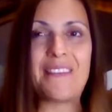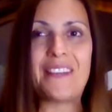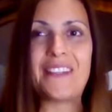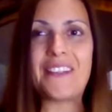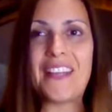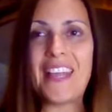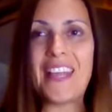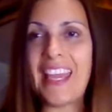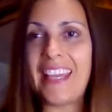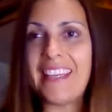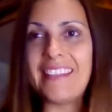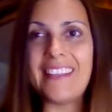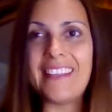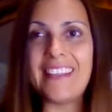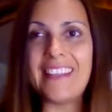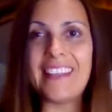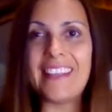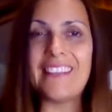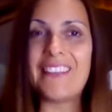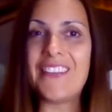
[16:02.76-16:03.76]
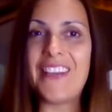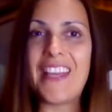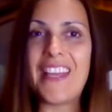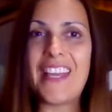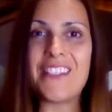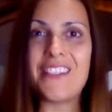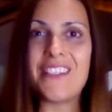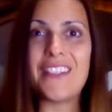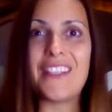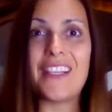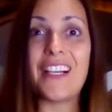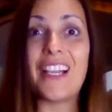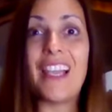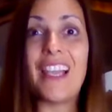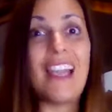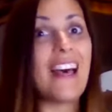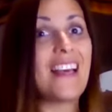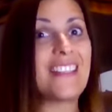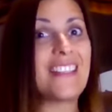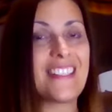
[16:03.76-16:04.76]
I'm creating international
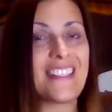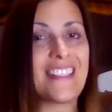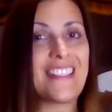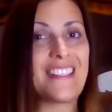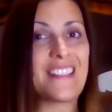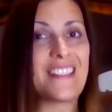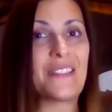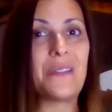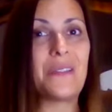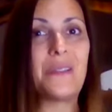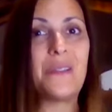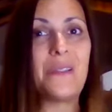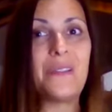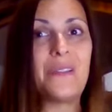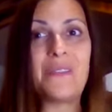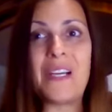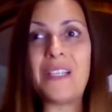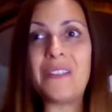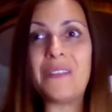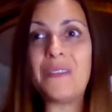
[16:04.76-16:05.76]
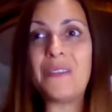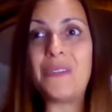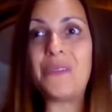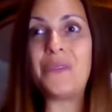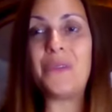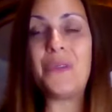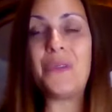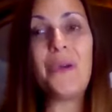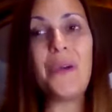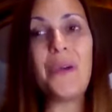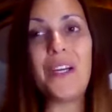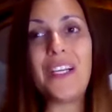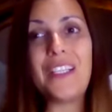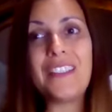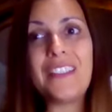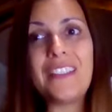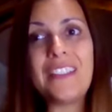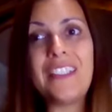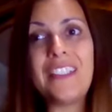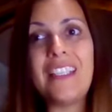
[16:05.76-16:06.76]
classes all around the
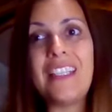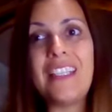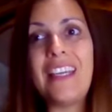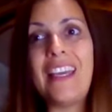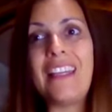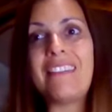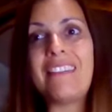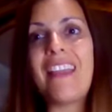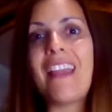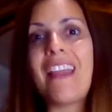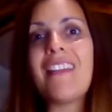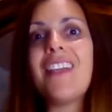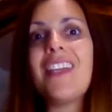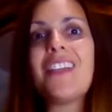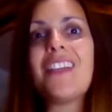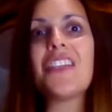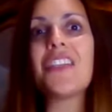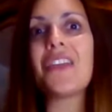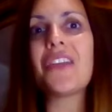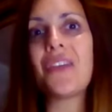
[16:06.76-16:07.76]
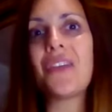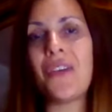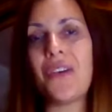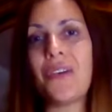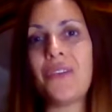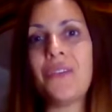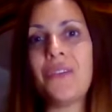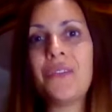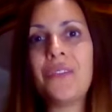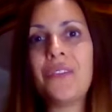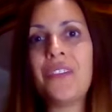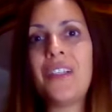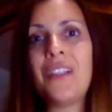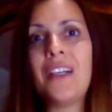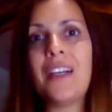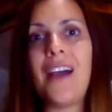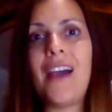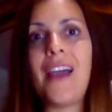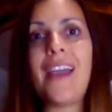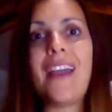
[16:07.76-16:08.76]
world. And 10 years ago,
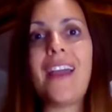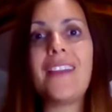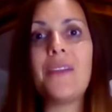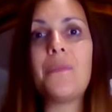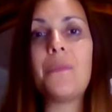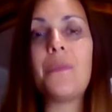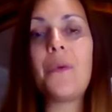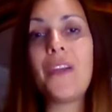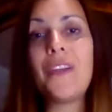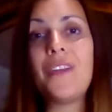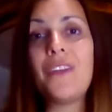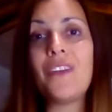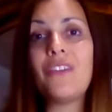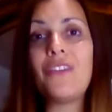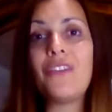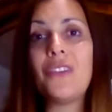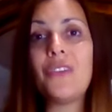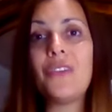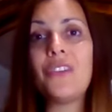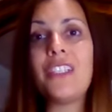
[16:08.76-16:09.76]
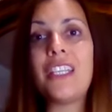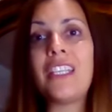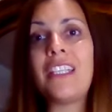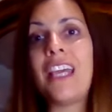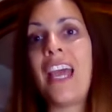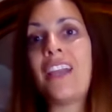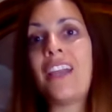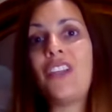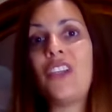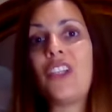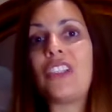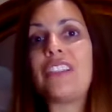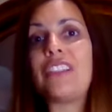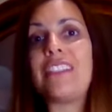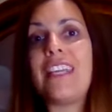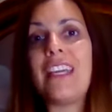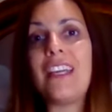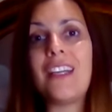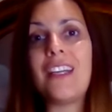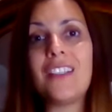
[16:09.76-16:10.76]
I had a point of view that I
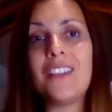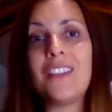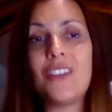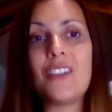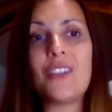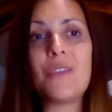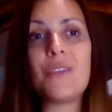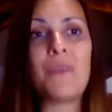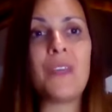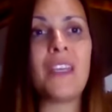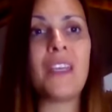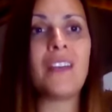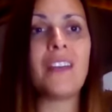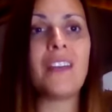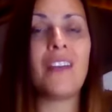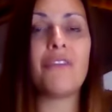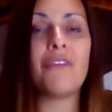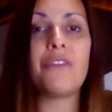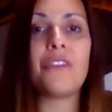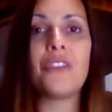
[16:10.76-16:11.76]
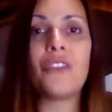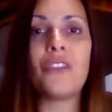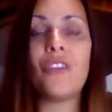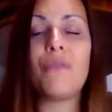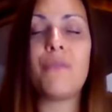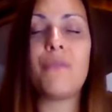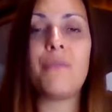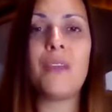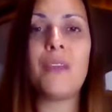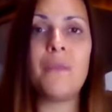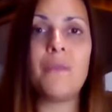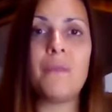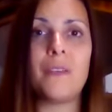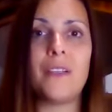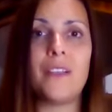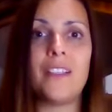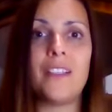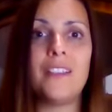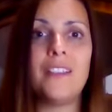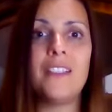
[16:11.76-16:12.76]
don't dare to speak in front of
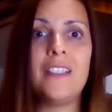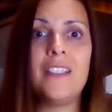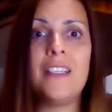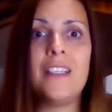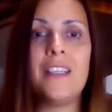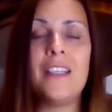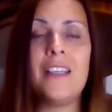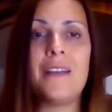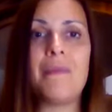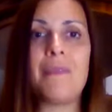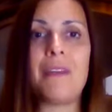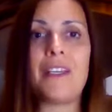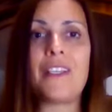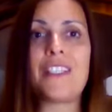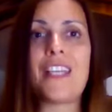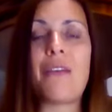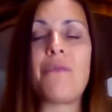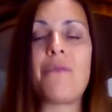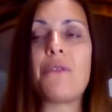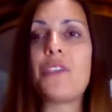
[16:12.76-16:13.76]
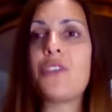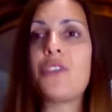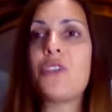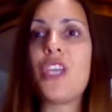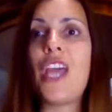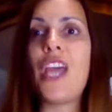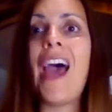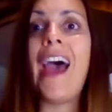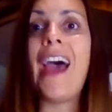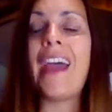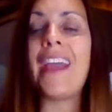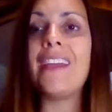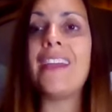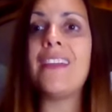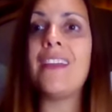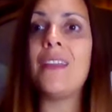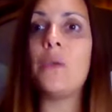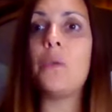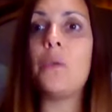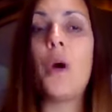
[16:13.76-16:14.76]
people because I was
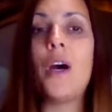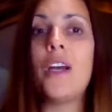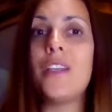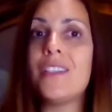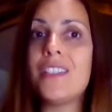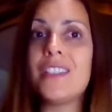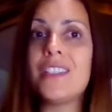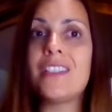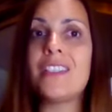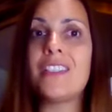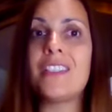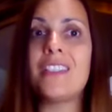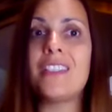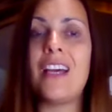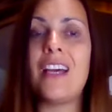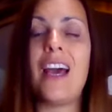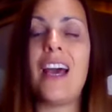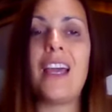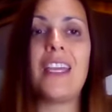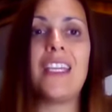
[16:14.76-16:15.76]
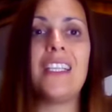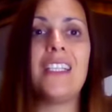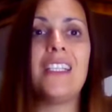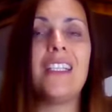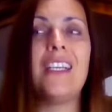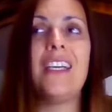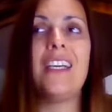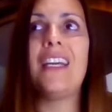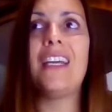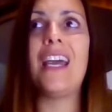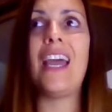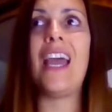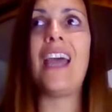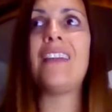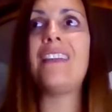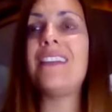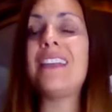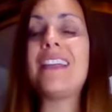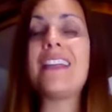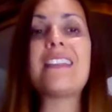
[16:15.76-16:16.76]
shy. And once I
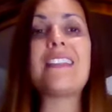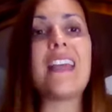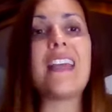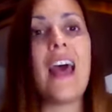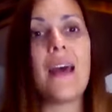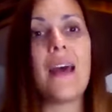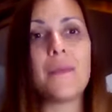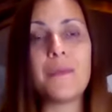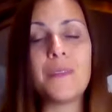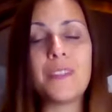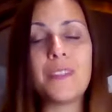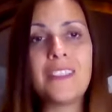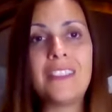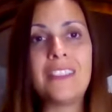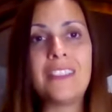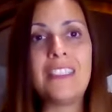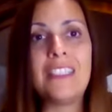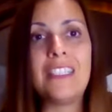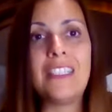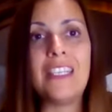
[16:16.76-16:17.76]
had an exam